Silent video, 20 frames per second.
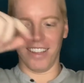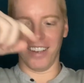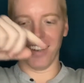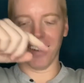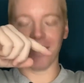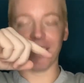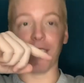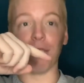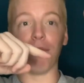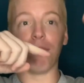
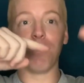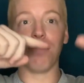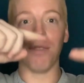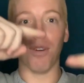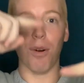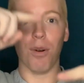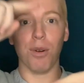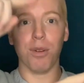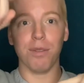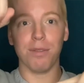a
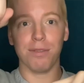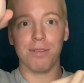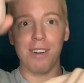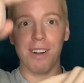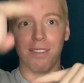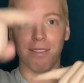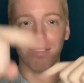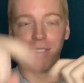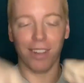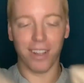full
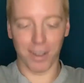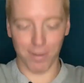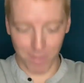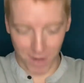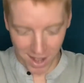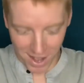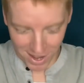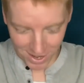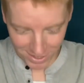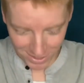front flip
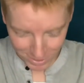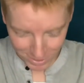on his